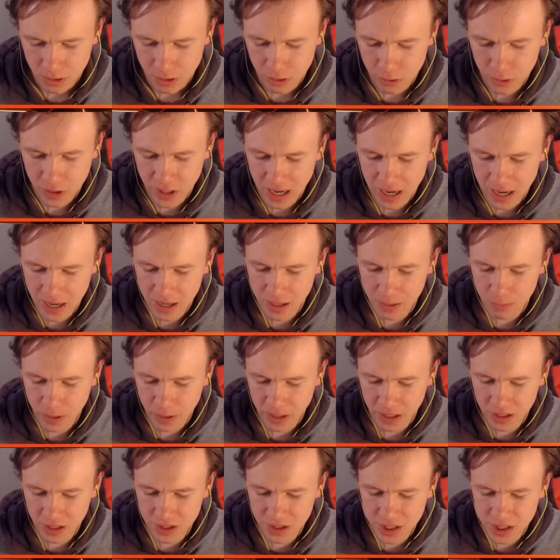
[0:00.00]
Okay,
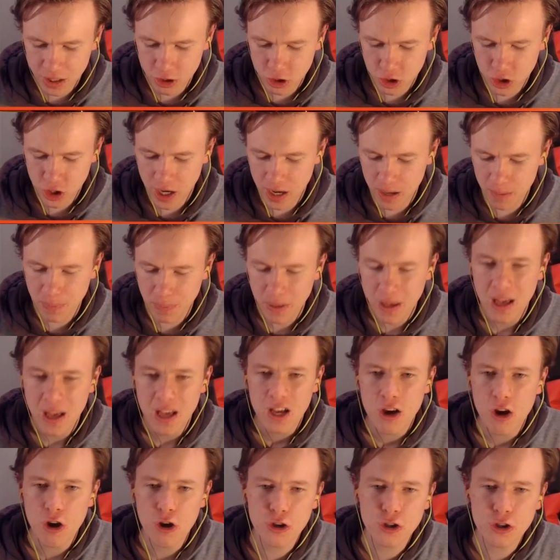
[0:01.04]
we're gonna send Champ.
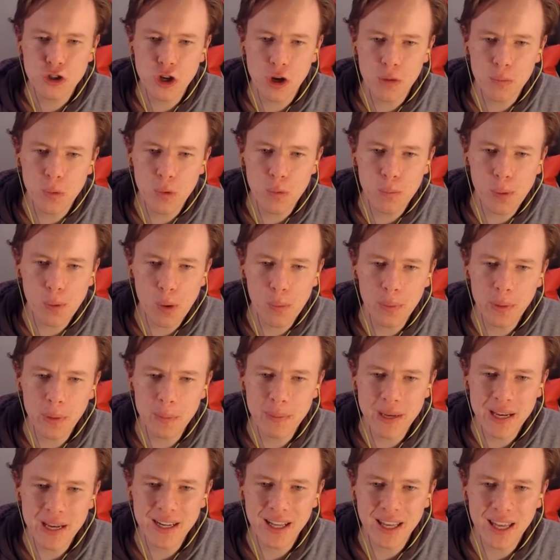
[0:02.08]
Her job will probably
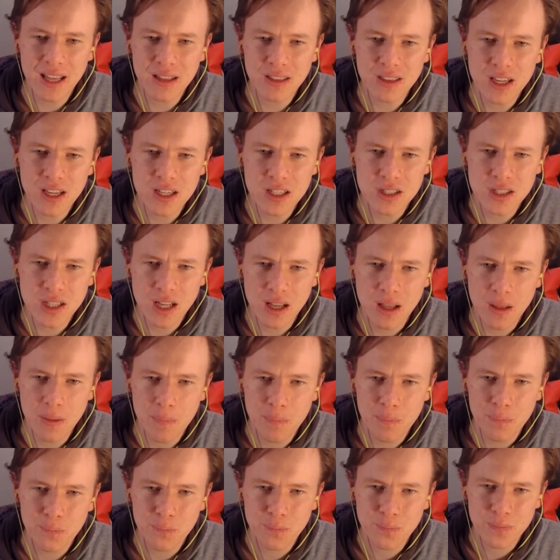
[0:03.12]
be to get these
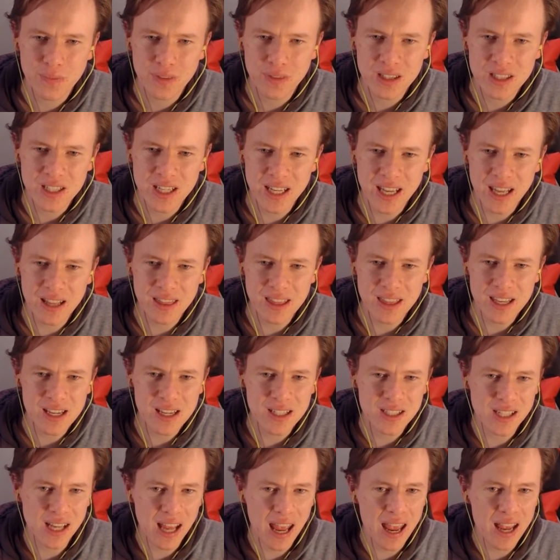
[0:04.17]
um to get
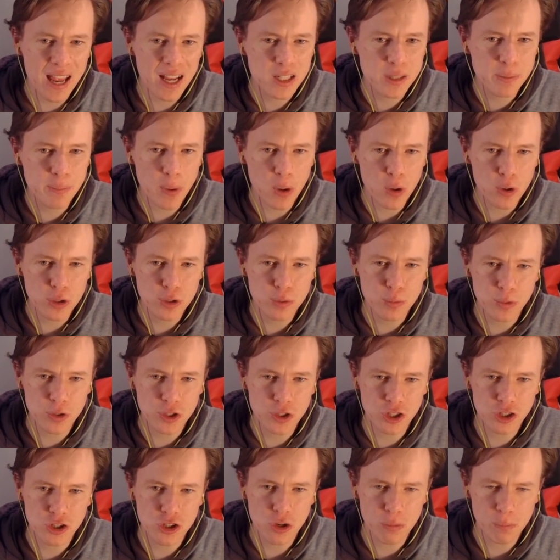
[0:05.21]
these expos,
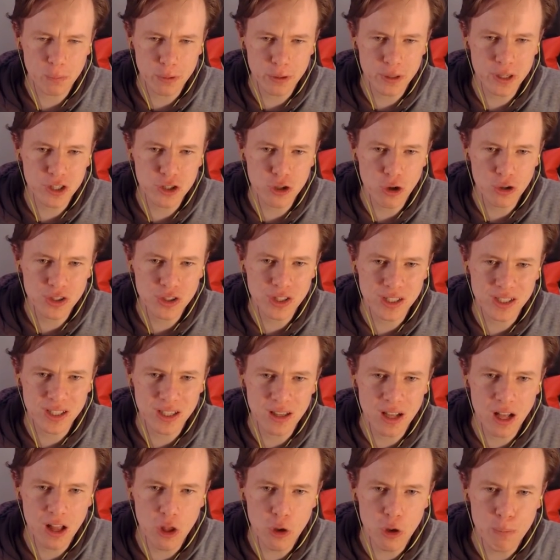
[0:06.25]
which are pretty toxic to
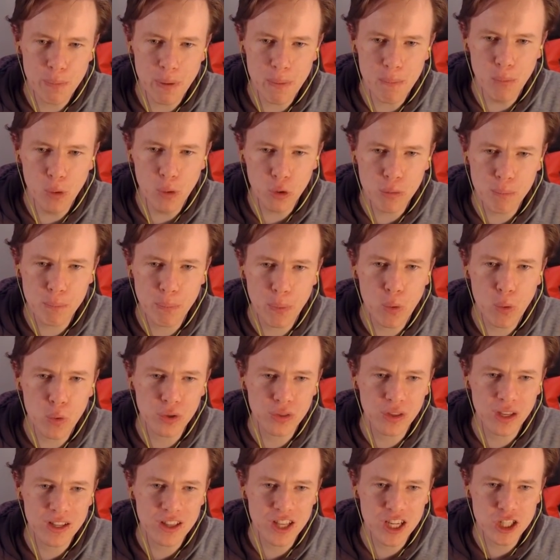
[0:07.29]
Lalo, but more
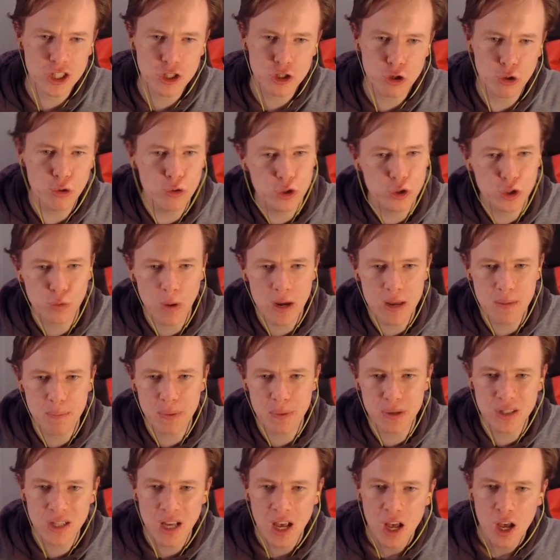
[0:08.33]
importantly, these two
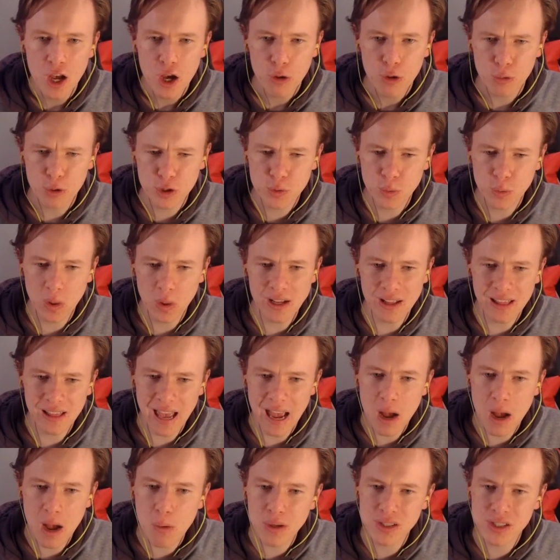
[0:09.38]
sweepers, which will
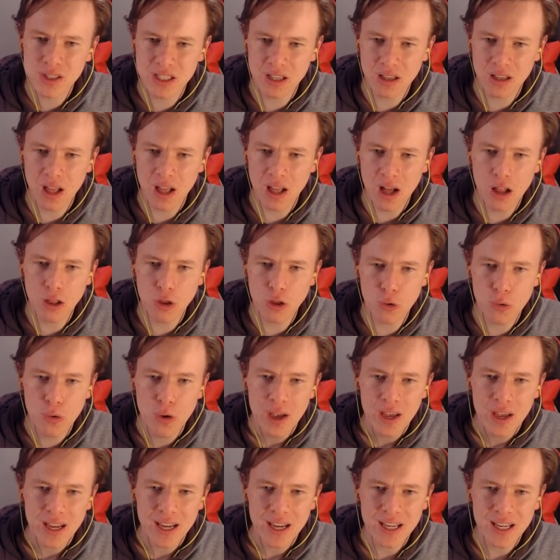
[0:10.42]
allow us to Lalo
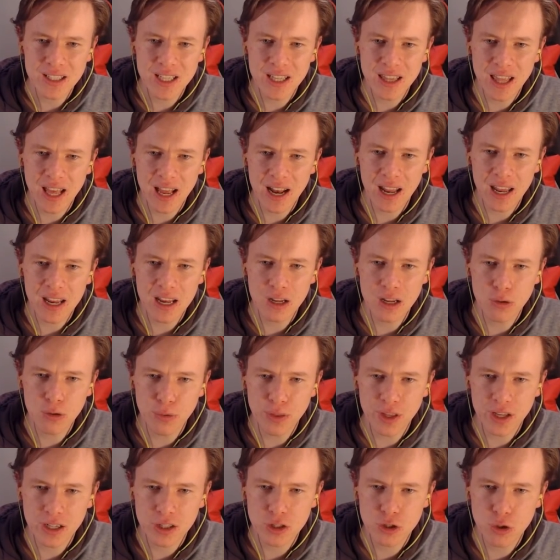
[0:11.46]
into that eagle
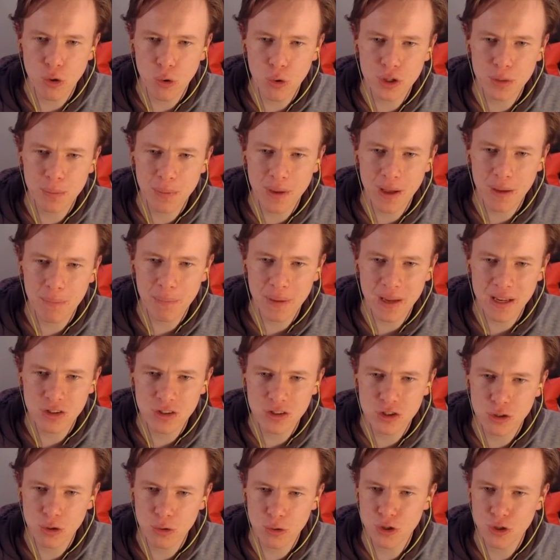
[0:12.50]
that I talked about being
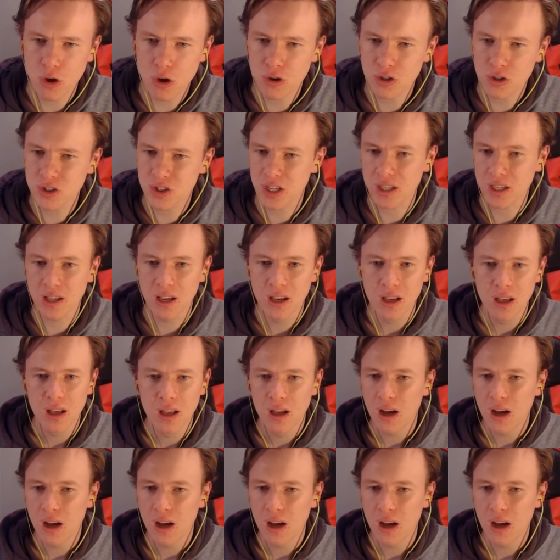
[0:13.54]
so toxic.